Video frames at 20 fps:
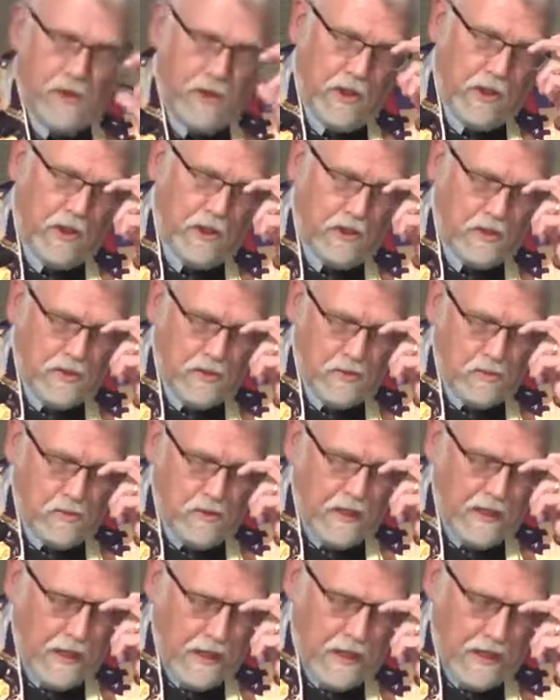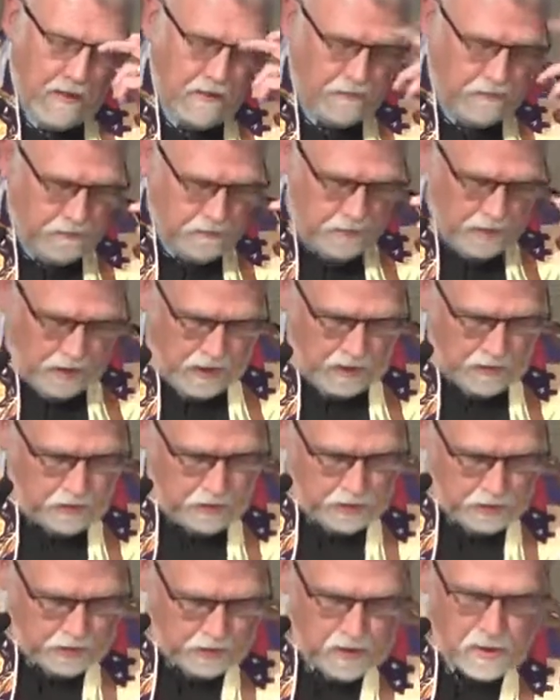Church, we have Dawn
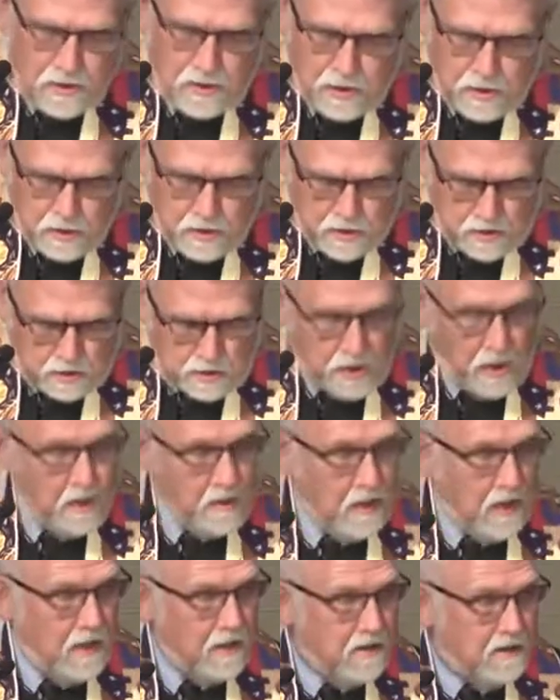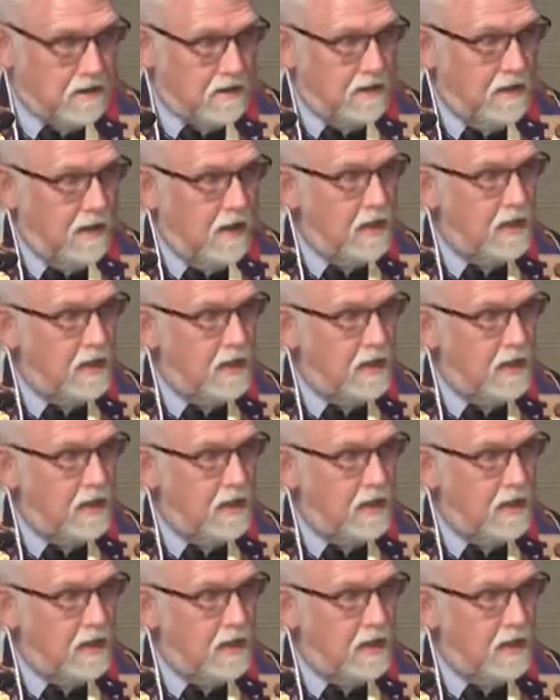George, who has shown us